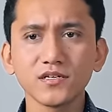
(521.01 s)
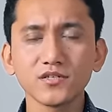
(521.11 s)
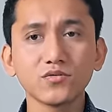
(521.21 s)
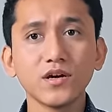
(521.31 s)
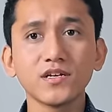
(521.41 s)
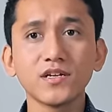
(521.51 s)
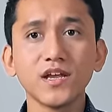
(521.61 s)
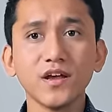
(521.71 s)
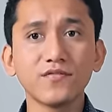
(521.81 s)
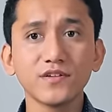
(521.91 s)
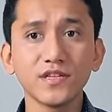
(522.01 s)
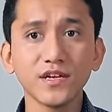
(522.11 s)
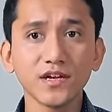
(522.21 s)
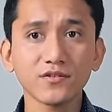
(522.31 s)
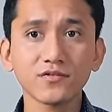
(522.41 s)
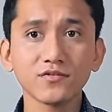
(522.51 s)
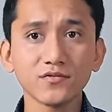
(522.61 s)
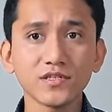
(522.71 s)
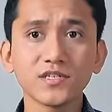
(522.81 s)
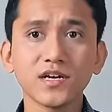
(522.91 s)
so I did everything I could
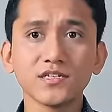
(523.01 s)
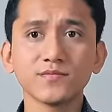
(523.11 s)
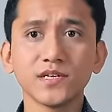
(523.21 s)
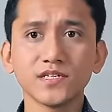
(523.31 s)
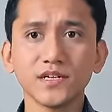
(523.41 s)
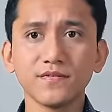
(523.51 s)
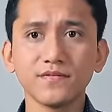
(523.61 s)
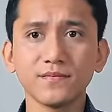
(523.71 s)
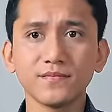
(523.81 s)
to disguise myself.